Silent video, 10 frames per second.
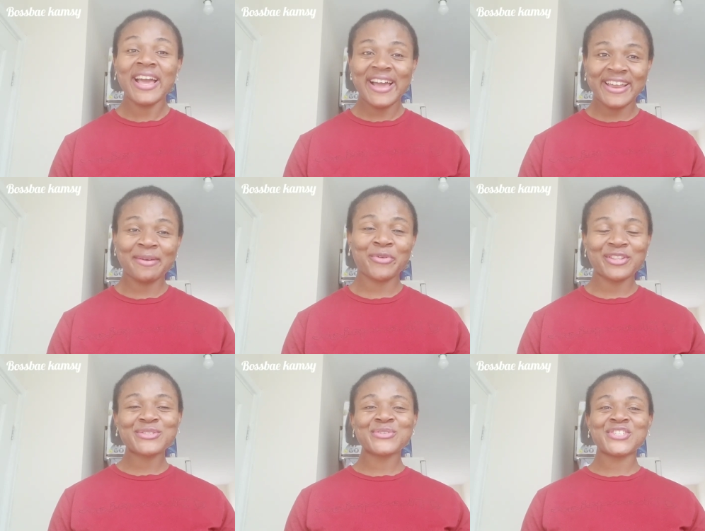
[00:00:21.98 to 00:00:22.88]
and I'm
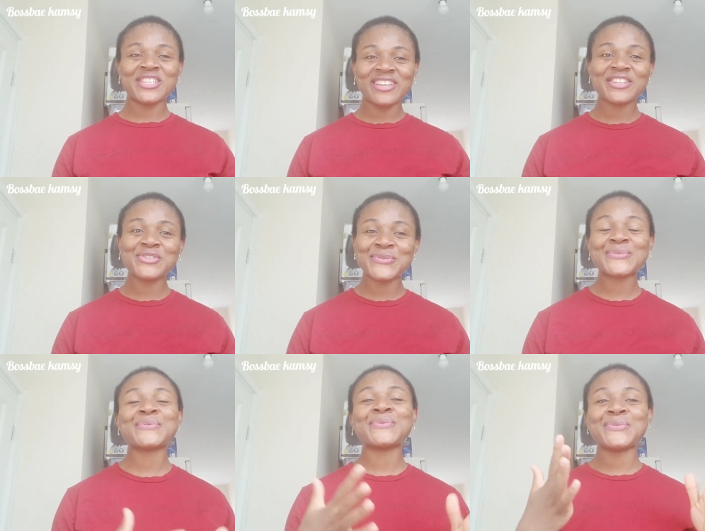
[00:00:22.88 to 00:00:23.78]
going to share the
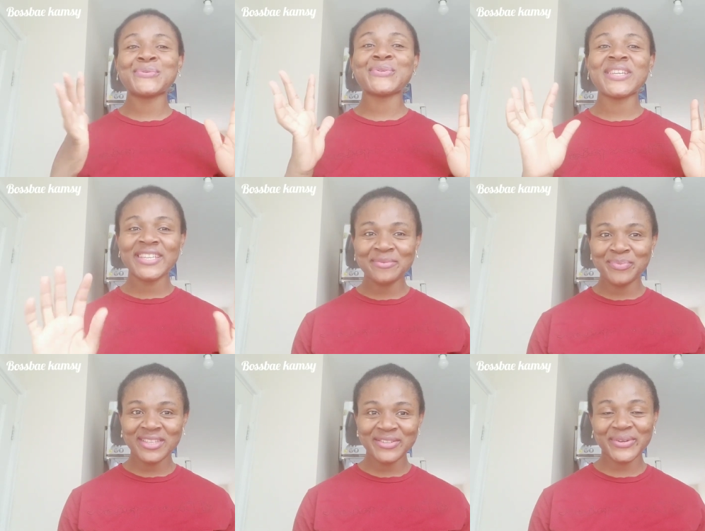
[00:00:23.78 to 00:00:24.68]
news with you in a
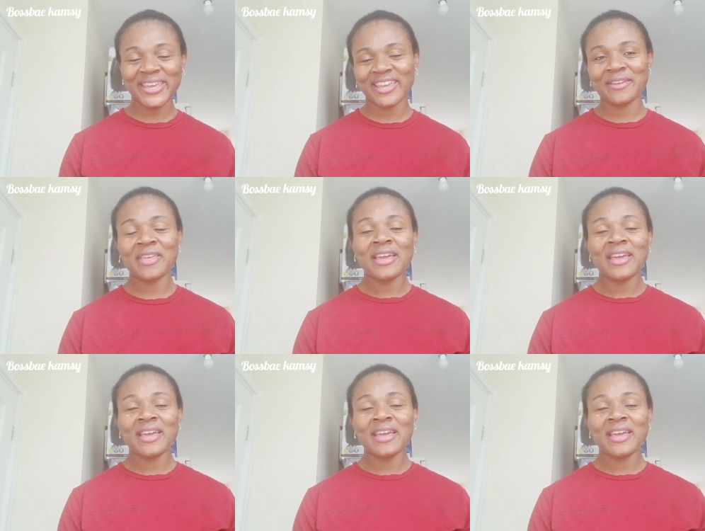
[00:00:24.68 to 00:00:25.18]
bit, okay?